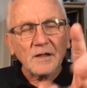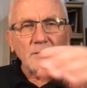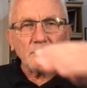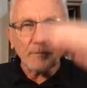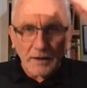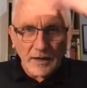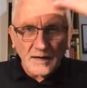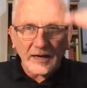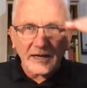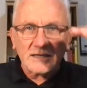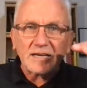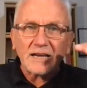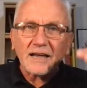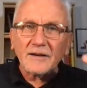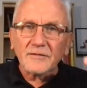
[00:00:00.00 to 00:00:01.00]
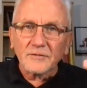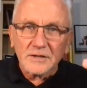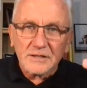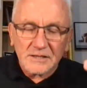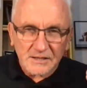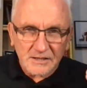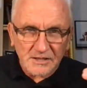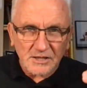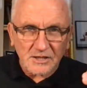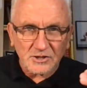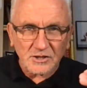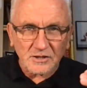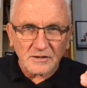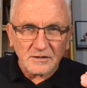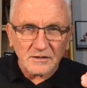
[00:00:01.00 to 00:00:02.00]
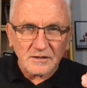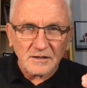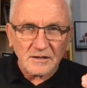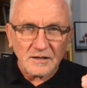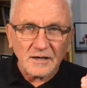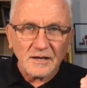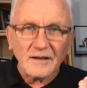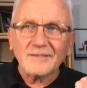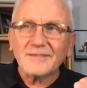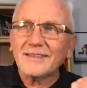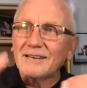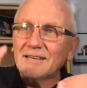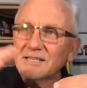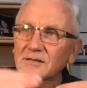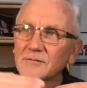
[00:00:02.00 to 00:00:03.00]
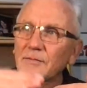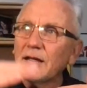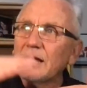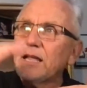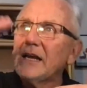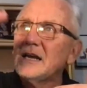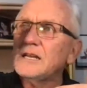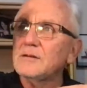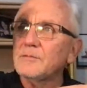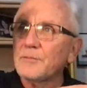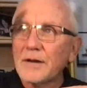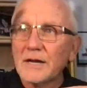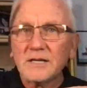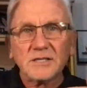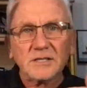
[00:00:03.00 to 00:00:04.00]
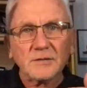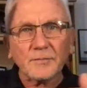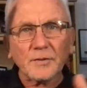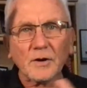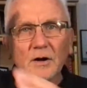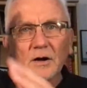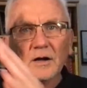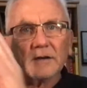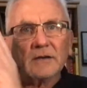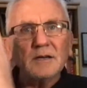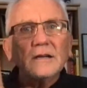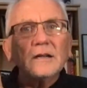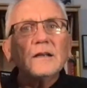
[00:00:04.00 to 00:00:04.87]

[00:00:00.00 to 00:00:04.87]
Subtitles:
behind every decision that is made based upon